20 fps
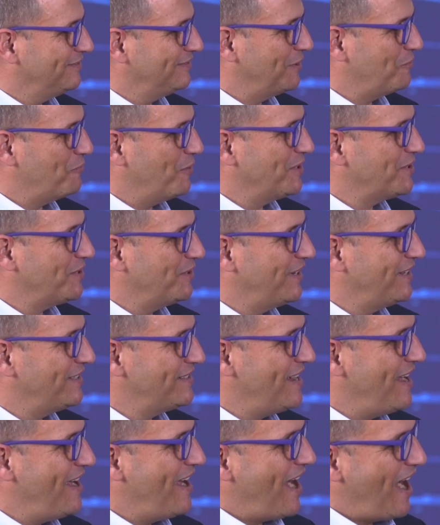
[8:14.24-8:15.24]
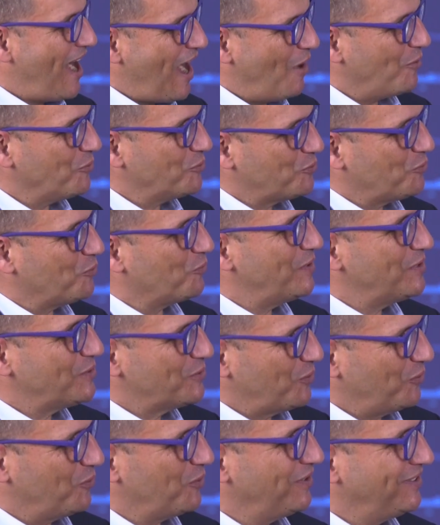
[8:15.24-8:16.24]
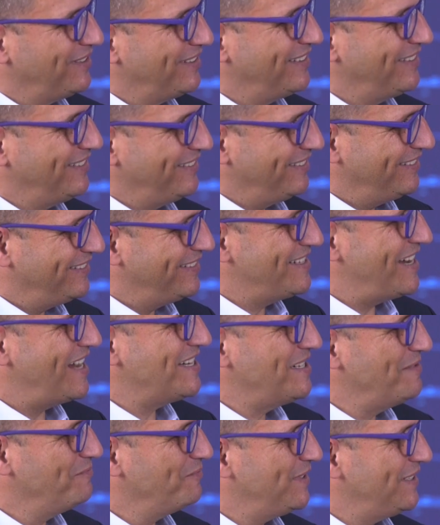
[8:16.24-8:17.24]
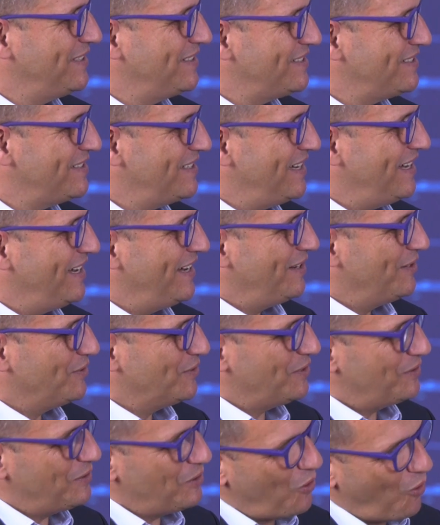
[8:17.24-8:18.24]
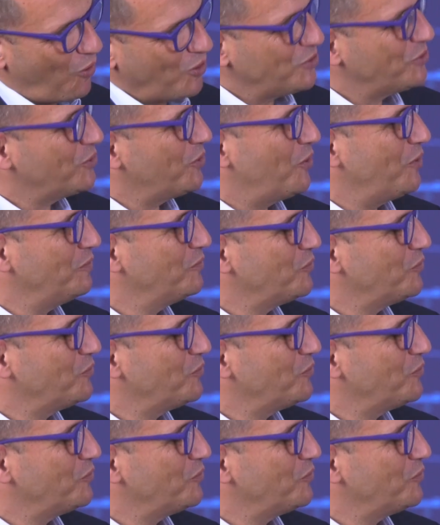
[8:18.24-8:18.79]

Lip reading: The question is how to restore that implant to long-term